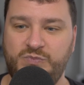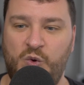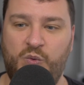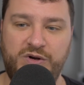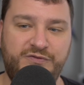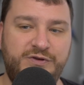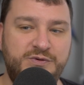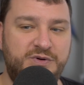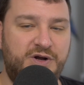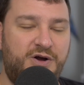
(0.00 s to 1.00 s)
What if
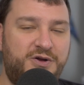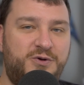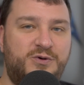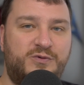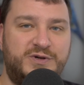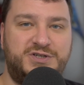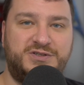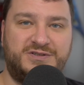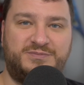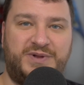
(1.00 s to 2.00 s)
you cut your
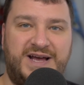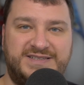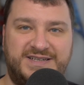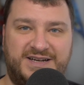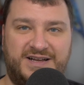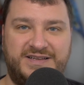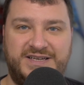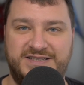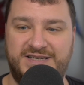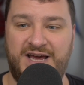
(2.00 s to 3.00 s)
original plastic on
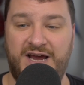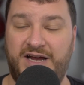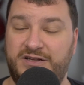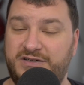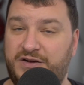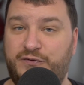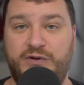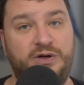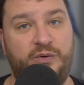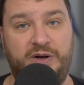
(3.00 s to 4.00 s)
these, and they're
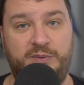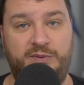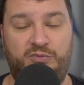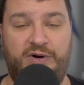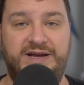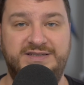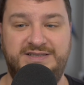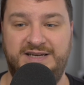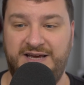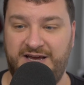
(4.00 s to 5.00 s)
definitely going up in
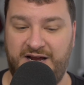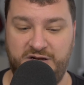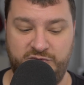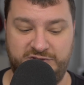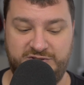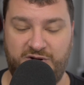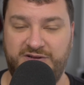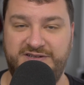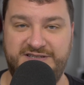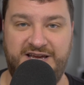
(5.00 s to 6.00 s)
price, and you install
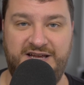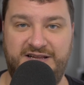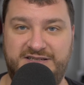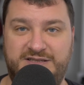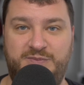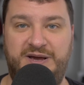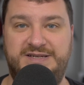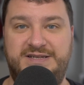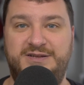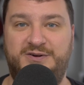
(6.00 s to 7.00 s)
this kit that's the
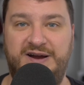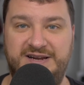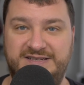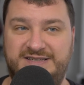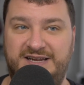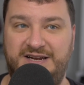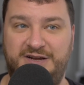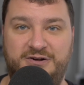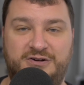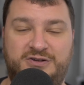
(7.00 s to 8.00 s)
best and the greatest, and a
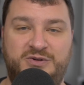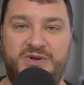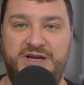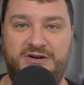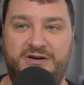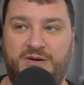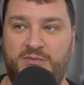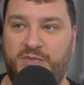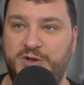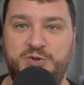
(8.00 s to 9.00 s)
year or two later, a
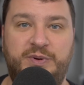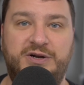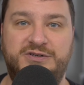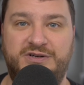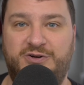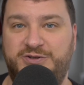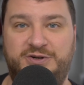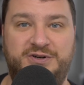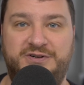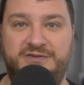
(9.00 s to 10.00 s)
much better
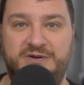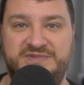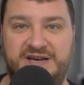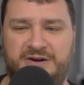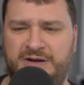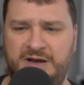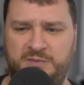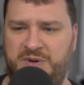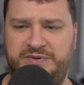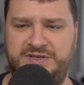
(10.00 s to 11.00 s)
alternative comes out?
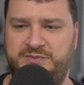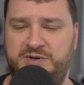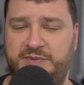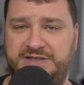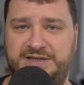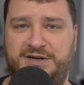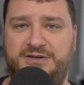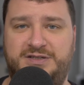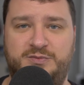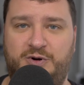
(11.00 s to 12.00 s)
Maybe somebody makes a
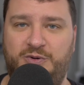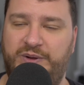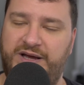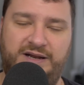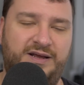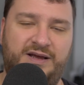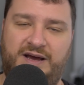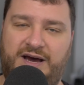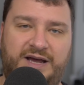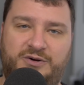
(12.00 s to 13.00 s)
custom OLED.
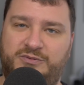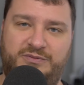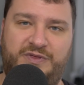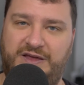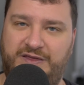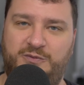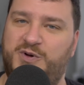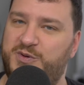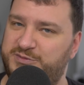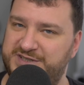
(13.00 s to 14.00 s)
I don't think they
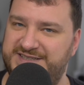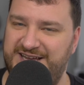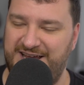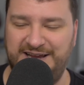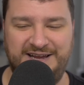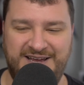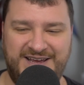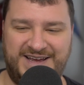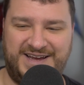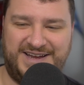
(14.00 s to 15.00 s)
will, I'm just saying.
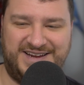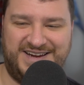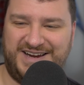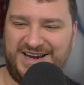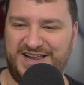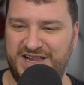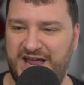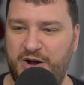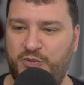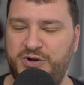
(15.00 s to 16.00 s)

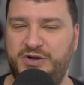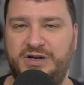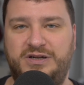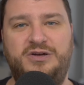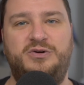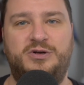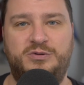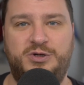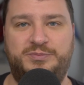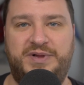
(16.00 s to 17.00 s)
Now what are you going to do?
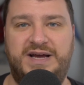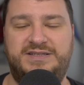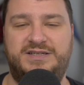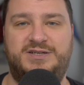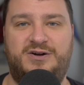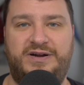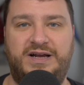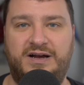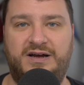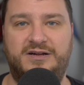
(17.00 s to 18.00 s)
Your plastic's already
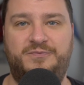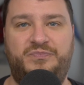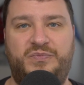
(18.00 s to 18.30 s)
cut.